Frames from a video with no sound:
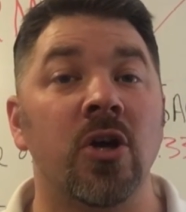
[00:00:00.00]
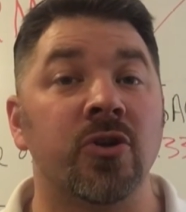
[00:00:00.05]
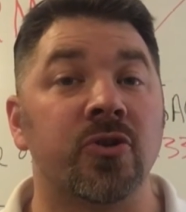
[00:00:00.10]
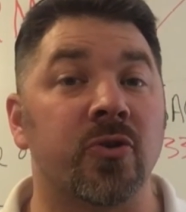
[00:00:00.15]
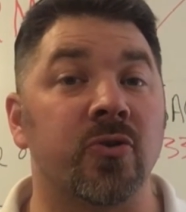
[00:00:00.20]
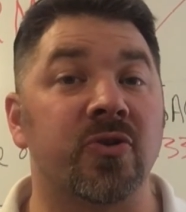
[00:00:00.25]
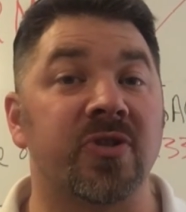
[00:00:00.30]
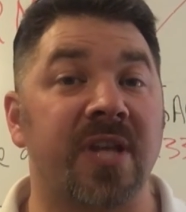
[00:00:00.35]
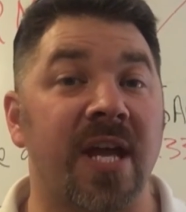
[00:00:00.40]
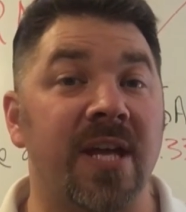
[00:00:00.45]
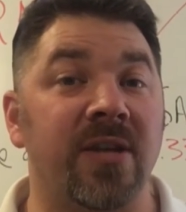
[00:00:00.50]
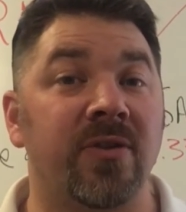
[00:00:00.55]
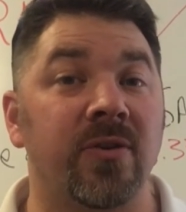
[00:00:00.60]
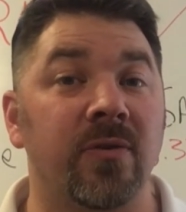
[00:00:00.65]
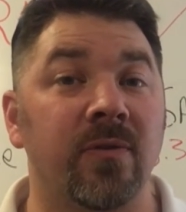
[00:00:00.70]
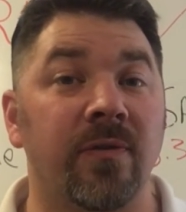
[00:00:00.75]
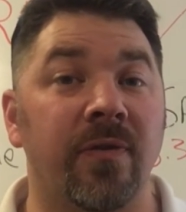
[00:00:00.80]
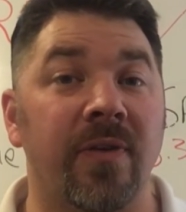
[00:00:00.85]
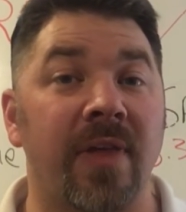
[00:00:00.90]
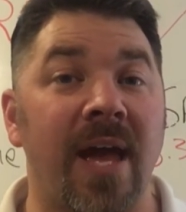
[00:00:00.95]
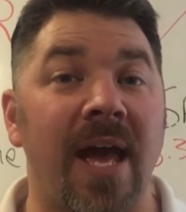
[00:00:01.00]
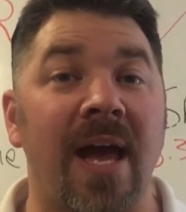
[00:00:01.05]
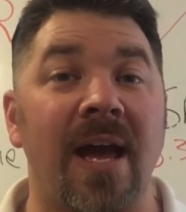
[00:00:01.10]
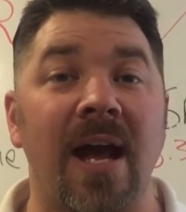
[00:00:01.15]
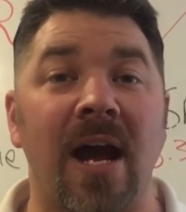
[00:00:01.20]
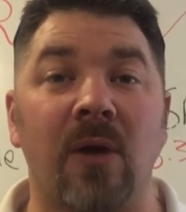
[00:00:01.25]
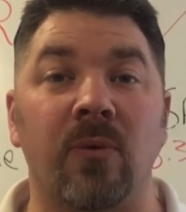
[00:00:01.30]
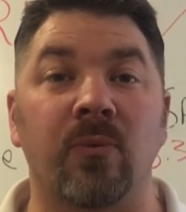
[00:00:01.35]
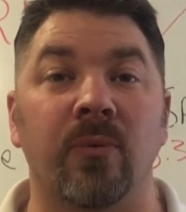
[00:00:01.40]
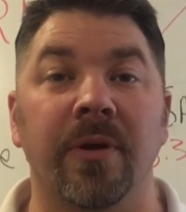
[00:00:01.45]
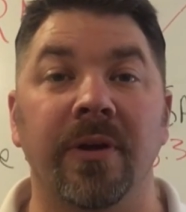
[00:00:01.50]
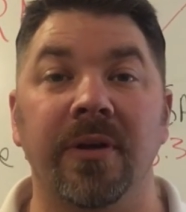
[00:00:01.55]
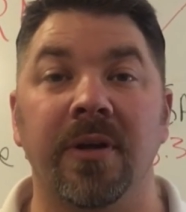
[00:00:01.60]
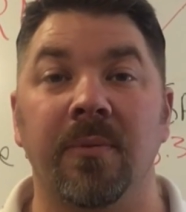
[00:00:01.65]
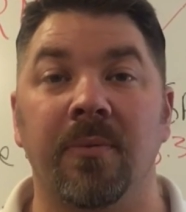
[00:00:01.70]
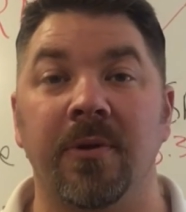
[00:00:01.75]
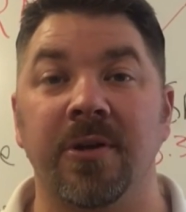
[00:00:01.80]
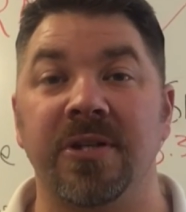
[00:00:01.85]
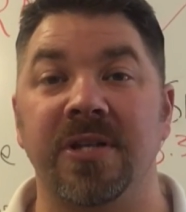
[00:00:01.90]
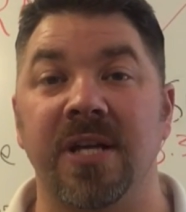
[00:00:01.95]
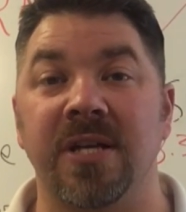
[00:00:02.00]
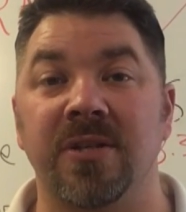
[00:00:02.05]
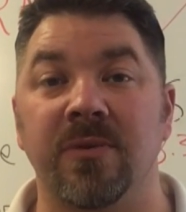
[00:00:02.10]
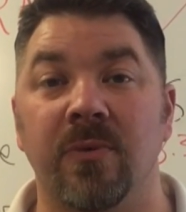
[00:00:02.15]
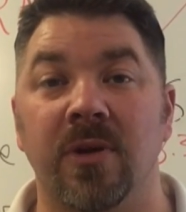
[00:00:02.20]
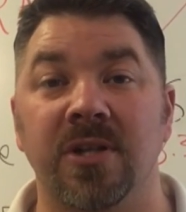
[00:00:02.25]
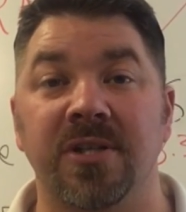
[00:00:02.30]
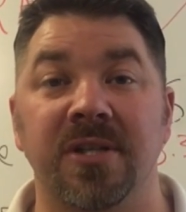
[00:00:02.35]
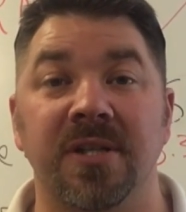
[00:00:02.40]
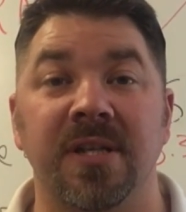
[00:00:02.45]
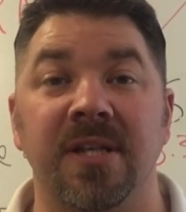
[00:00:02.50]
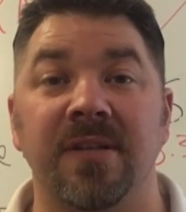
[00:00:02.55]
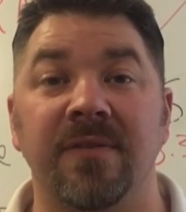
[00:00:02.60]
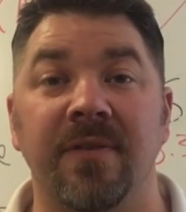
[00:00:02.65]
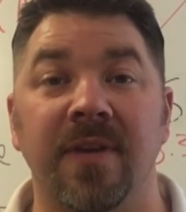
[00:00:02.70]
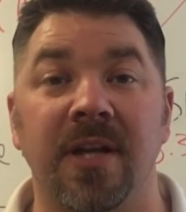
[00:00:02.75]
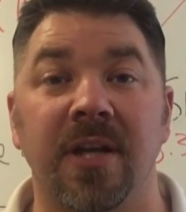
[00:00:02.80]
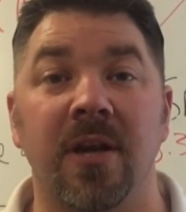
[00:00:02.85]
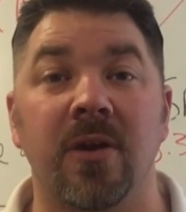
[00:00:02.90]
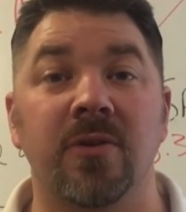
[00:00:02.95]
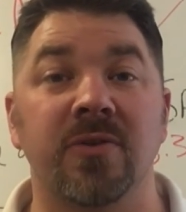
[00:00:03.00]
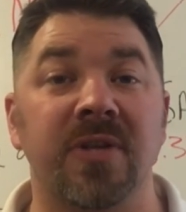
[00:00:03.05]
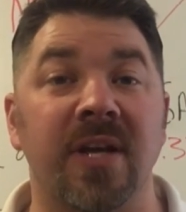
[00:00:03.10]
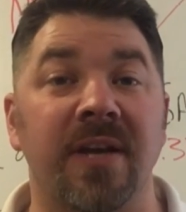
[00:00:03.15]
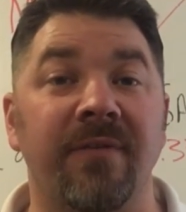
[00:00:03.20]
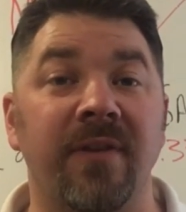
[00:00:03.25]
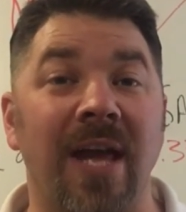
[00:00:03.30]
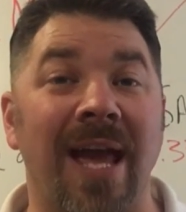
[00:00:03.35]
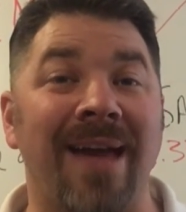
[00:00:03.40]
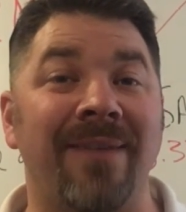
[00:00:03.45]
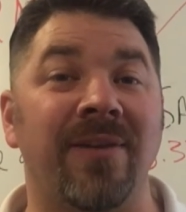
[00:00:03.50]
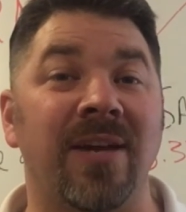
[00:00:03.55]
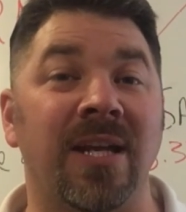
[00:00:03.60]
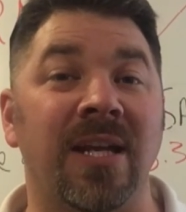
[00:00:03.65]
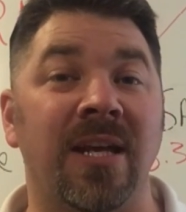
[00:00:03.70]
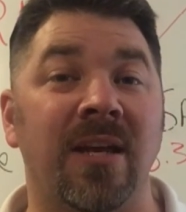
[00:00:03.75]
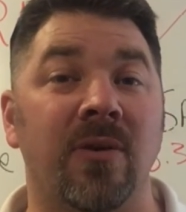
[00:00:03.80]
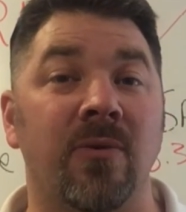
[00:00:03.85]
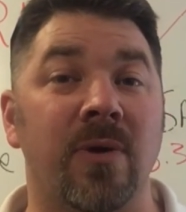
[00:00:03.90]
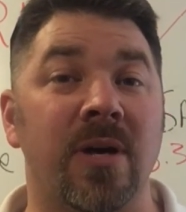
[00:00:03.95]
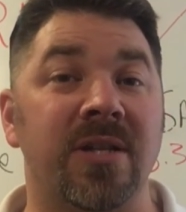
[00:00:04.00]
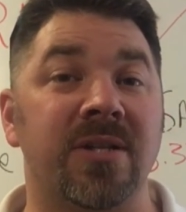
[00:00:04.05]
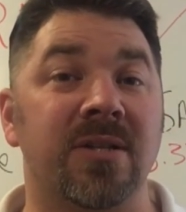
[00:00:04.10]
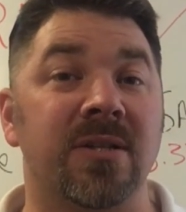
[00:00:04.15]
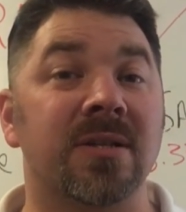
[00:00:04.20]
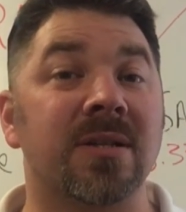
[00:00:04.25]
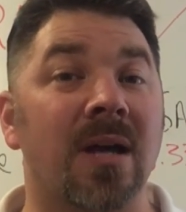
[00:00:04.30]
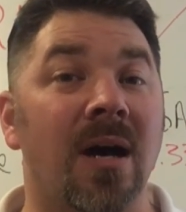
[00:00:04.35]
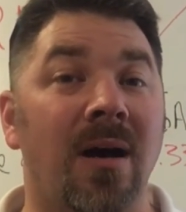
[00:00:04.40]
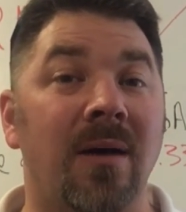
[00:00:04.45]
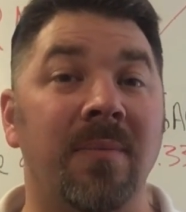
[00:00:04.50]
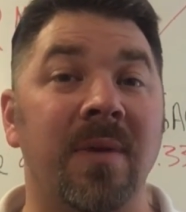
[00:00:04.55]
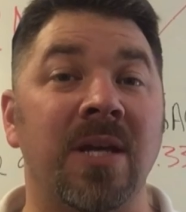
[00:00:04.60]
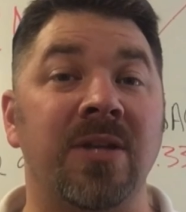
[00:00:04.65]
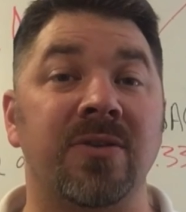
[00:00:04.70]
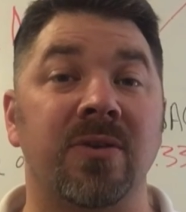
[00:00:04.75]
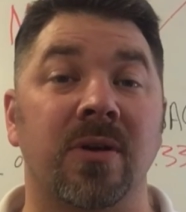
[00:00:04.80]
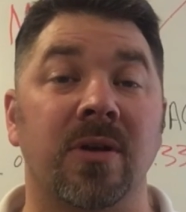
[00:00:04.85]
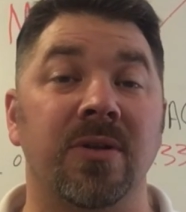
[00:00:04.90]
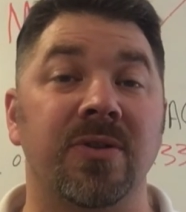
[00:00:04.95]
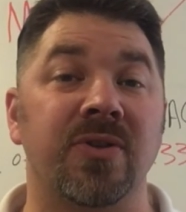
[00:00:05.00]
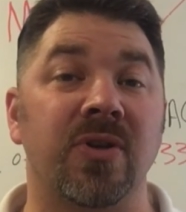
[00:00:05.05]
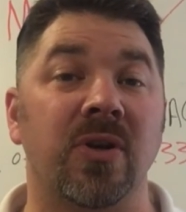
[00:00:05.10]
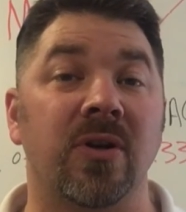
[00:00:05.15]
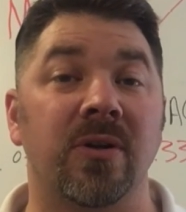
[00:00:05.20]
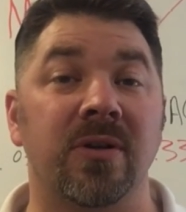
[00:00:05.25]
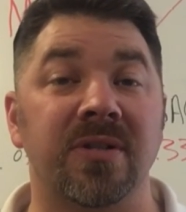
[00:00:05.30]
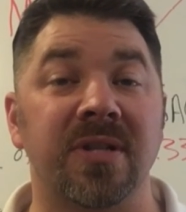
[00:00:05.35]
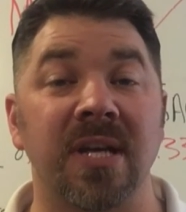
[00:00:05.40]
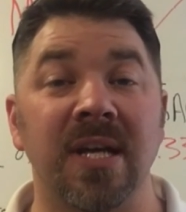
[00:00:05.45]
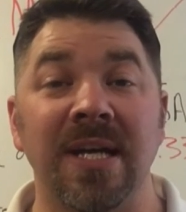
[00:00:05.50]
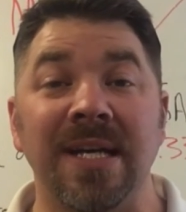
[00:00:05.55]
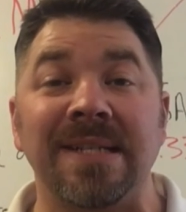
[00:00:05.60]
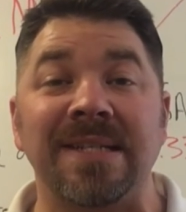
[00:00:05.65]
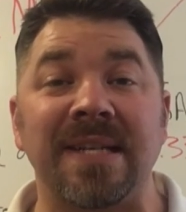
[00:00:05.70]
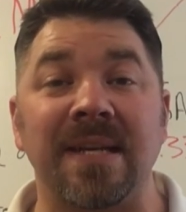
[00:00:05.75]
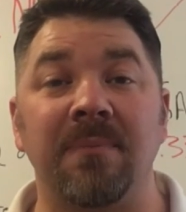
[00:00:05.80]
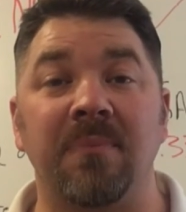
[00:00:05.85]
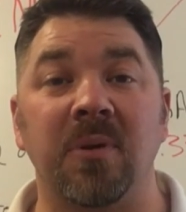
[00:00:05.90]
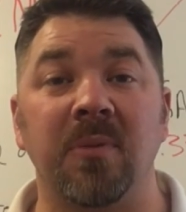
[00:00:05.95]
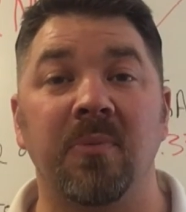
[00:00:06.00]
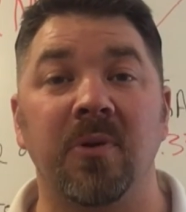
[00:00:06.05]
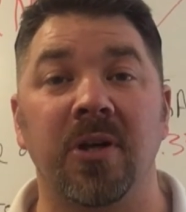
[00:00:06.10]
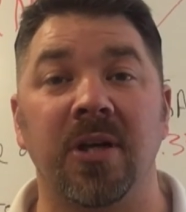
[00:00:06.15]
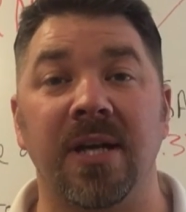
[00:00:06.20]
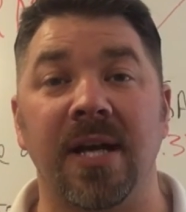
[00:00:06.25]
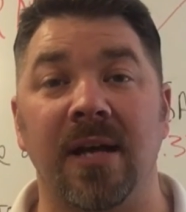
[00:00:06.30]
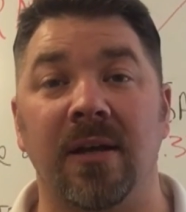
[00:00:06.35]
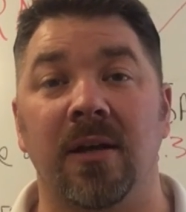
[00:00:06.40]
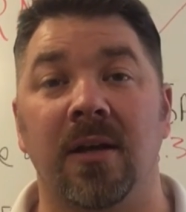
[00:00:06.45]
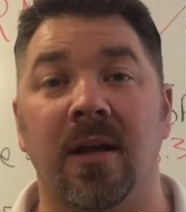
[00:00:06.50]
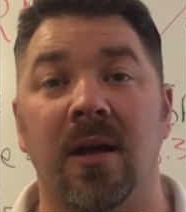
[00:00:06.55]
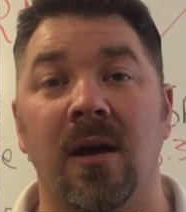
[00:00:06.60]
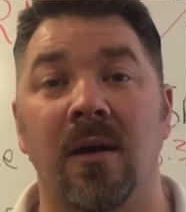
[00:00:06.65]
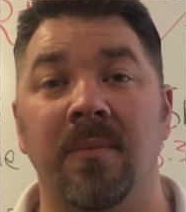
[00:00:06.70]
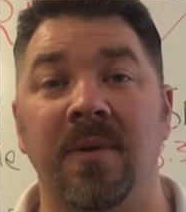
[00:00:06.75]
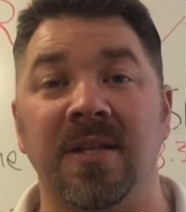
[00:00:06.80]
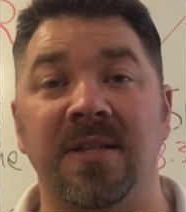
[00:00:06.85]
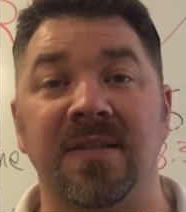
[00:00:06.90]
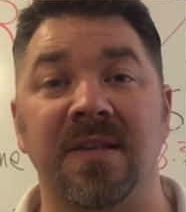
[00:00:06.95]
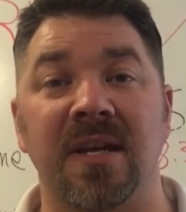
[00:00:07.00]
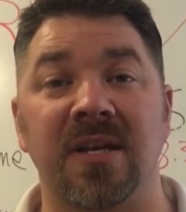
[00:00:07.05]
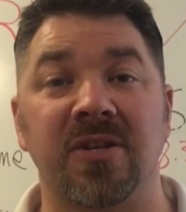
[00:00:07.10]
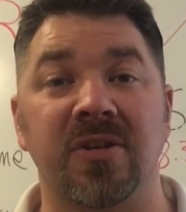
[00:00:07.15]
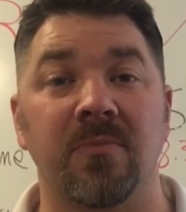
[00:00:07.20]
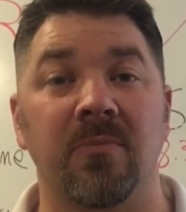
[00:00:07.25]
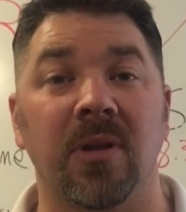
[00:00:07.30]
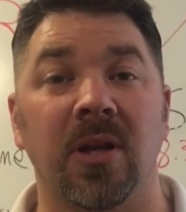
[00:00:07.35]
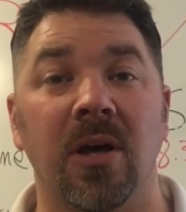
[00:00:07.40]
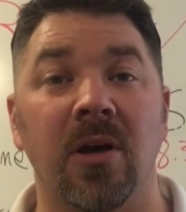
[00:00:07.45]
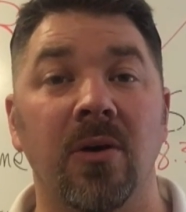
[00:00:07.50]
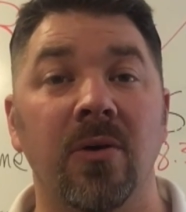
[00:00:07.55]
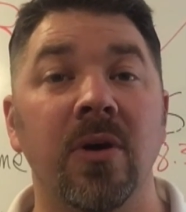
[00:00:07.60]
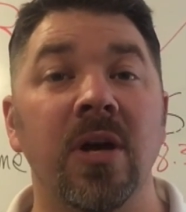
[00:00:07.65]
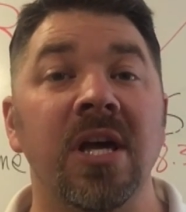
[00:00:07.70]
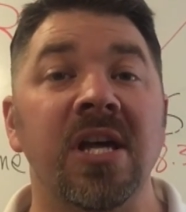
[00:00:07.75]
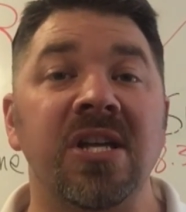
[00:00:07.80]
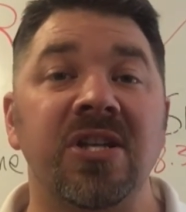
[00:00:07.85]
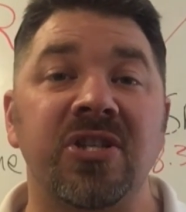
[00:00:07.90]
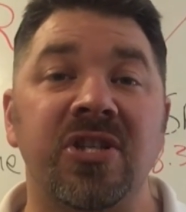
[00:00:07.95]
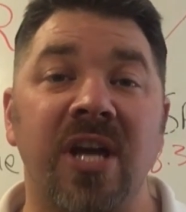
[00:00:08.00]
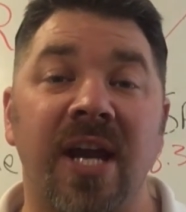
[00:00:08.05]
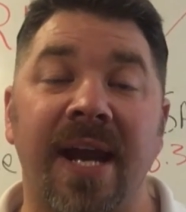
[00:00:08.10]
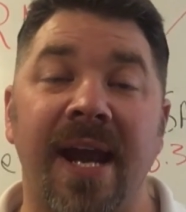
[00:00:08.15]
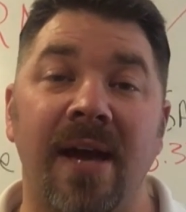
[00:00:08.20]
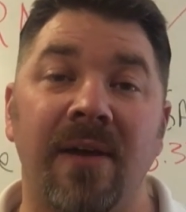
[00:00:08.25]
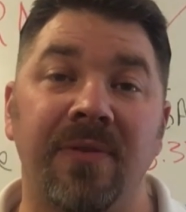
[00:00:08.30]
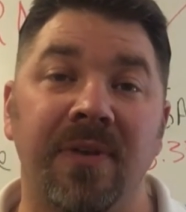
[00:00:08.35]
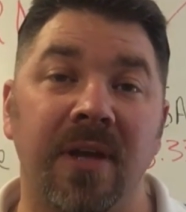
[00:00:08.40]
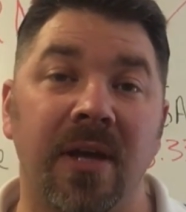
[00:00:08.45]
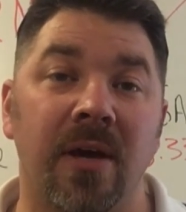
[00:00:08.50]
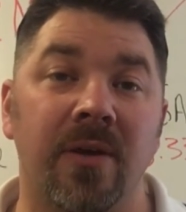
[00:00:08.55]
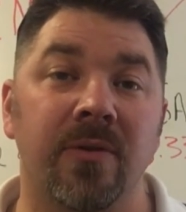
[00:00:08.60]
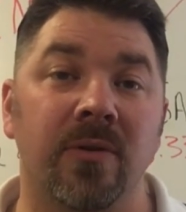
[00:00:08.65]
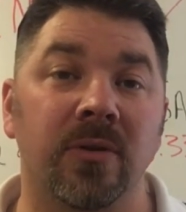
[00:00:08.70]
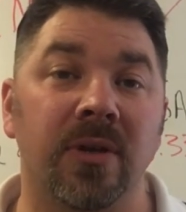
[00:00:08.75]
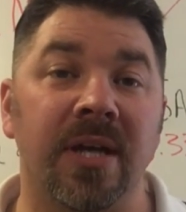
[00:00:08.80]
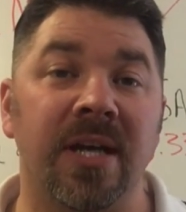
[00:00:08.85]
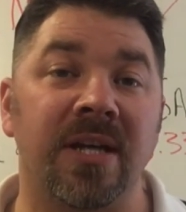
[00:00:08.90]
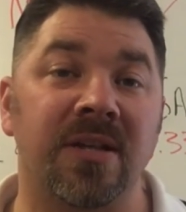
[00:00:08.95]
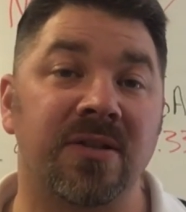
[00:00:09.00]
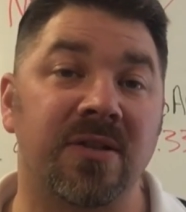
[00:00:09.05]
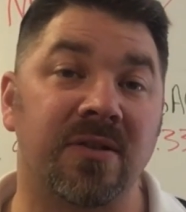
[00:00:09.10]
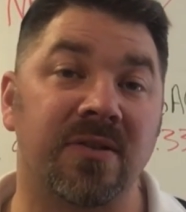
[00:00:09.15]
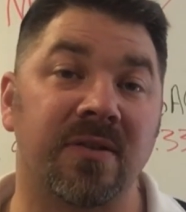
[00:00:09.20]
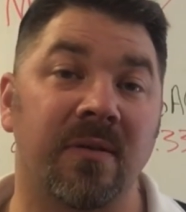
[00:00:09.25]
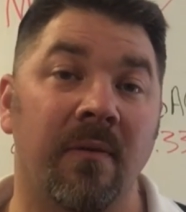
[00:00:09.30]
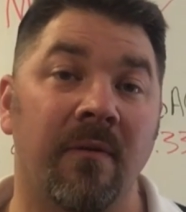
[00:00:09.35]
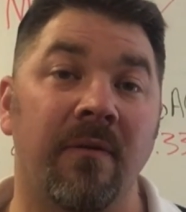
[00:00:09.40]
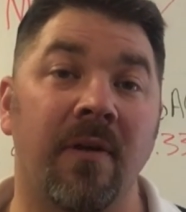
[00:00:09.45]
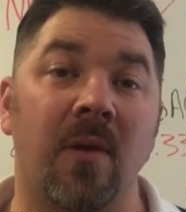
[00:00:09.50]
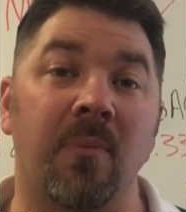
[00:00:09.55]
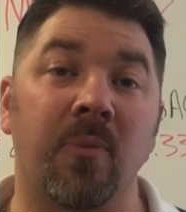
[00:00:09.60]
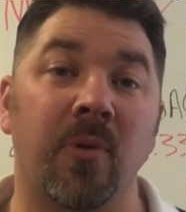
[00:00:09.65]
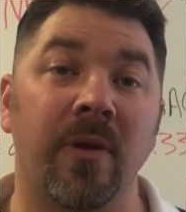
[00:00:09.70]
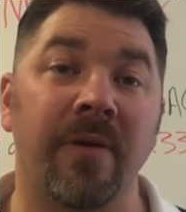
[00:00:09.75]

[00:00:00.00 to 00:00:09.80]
So stay tuned for that. I really appreciate you watching these videos. If you have any questions, comments, or concerns, simply put it down in the comment section below. Check out the other links to some of our